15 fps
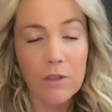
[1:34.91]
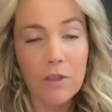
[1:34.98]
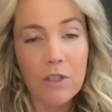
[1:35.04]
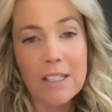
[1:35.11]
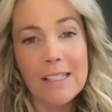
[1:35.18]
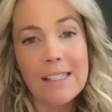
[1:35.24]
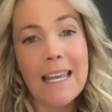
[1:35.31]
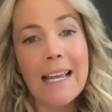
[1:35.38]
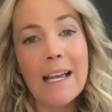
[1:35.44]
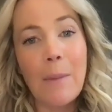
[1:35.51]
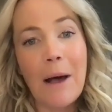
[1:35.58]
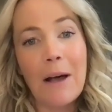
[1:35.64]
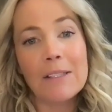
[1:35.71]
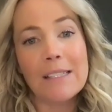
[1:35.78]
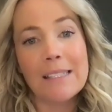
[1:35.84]
So just think
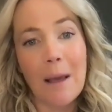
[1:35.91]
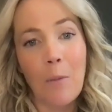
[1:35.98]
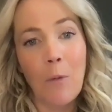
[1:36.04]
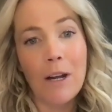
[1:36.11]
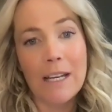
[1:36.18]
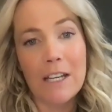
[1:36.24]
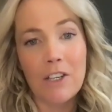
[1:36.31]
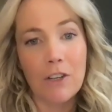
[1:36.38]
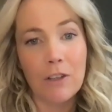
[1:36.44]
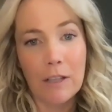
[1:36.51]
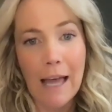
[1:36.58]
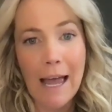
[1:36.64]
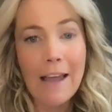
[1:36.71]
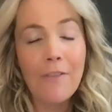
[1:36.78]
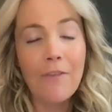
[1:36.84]
about someone in your
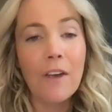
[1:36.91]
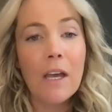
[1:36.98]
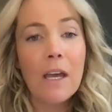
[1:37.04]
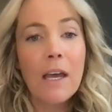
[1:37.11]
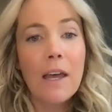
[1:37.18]
life